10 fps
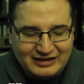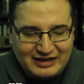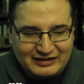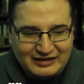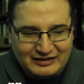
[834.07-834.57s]

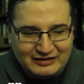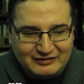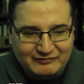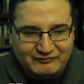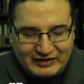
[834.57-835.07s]
And
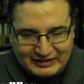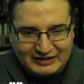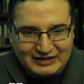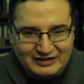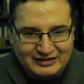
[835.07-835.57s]
then
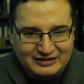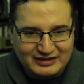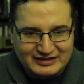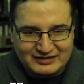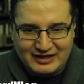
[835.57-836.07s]
finally,
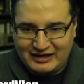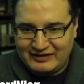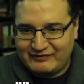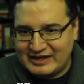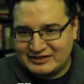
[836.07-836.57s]
he's
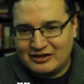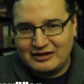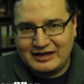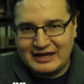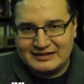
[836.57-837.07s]
like, if that's all
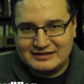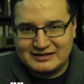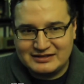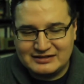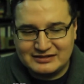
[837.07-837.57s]
the case
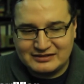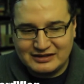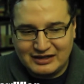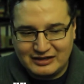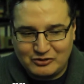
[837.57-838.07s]
is,
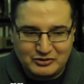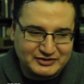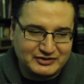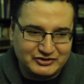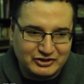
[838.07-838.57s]

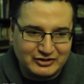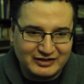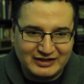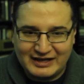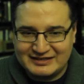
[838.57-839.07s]
court's
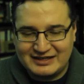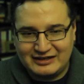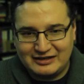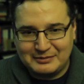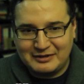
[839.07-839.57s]
adjourned. And I
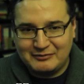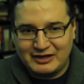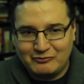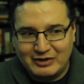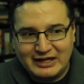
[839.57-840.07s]
stand up, and I'm
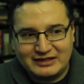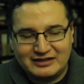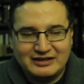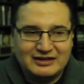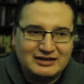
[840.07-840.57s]
like, wait,
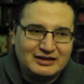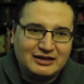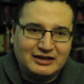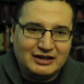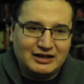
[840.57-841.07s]

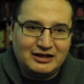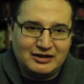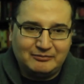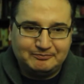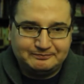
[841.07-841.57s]

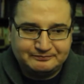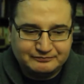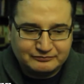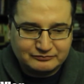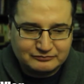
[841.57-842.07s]

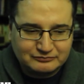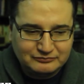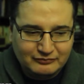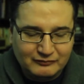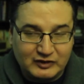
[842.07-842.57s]

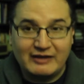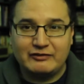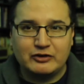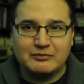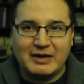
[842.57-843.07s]
you
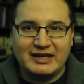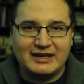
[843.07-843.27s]
haven't heard my